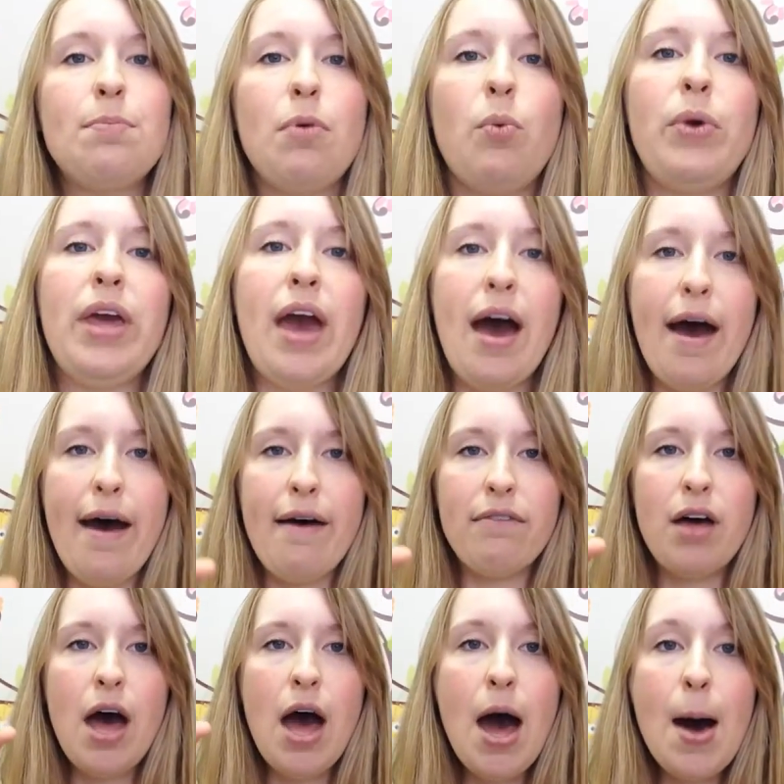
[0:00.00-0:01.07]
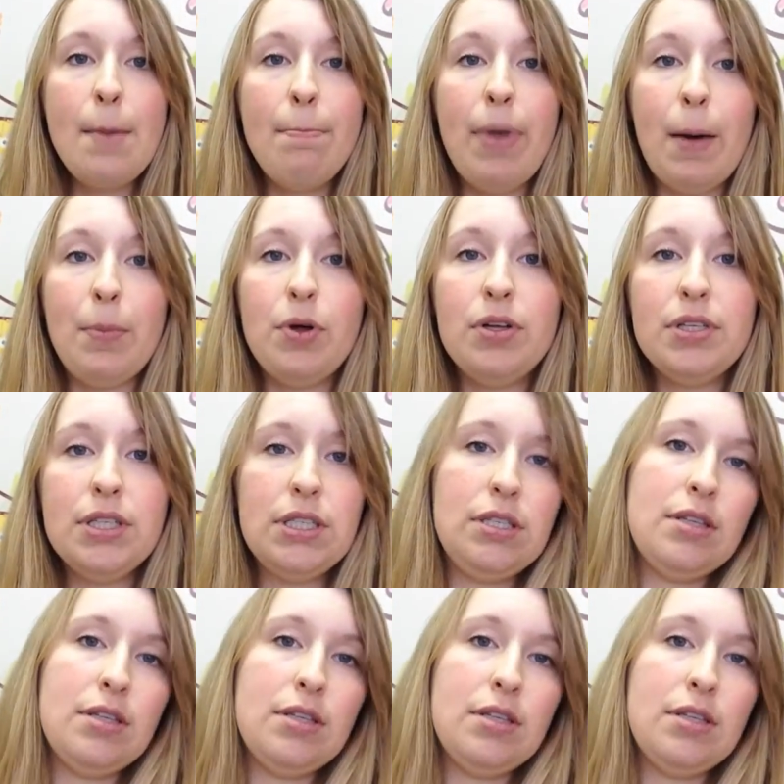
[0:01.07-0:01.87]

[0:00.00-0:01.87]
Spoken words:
but we have bubbles.